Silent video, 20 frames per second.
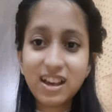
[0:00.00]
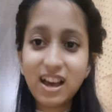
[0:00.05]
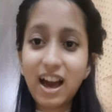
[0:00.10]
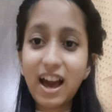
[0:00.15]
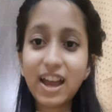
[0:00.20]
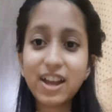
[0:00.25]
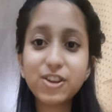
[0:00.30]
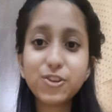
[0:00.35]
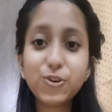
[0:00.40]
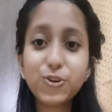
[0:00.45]

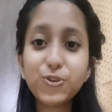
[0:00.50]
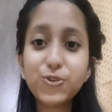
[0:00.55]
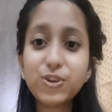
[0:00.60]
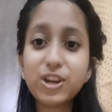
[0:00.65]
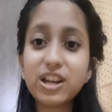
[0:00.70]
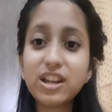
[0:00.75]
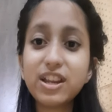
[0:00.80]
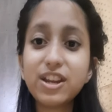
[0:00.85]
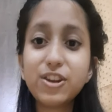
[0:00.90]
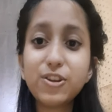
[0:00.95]
I don't
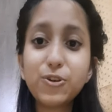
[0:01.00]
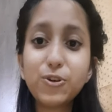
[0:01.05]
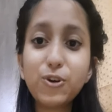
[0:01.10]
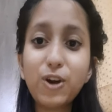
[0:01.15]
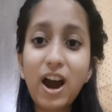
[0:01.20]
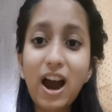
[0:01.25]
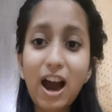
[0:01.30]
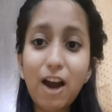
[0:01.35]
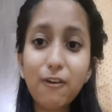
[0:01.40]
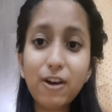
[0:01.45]
really know
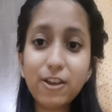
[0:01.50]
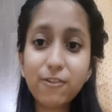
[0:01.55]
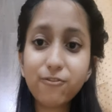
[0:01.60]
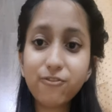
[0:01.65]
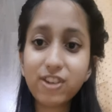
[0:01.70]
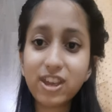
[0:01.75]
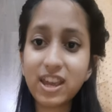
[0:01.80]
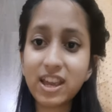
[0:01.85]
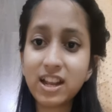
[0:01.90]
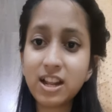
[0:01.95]
how I
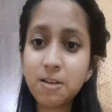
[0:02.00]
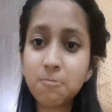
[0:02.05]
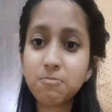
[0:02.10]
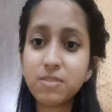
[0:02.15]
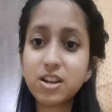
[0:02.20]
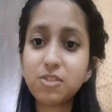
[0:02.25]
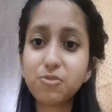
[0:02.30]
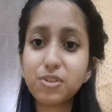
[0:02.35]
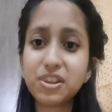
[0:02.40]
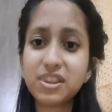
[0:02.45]
feel,
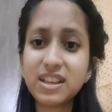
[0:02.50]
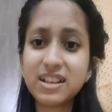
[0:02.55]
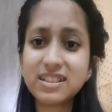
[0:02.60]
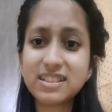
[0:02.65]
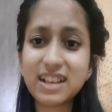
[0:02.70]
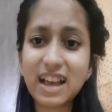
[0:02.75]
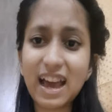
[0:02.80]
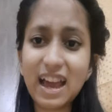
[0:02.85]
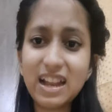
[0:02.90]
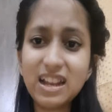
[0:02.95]
but with the
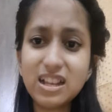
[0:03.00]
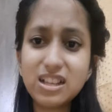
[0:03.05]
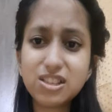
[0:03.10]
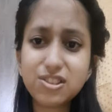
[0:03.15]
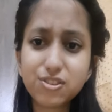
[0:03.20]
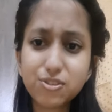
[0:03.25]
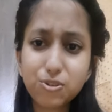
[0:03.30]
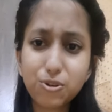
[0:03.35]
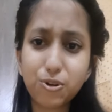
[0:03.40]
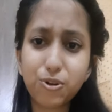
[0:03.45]

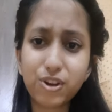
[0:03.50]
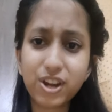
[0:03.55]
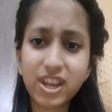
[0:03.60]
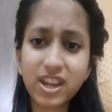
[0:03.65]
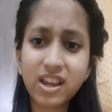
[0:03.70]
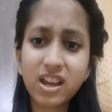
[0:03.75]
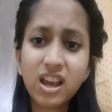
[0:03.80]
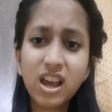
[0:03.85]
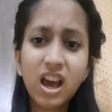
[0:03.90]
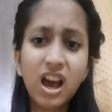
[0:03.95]
silence
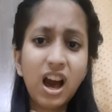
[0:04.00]
roaring,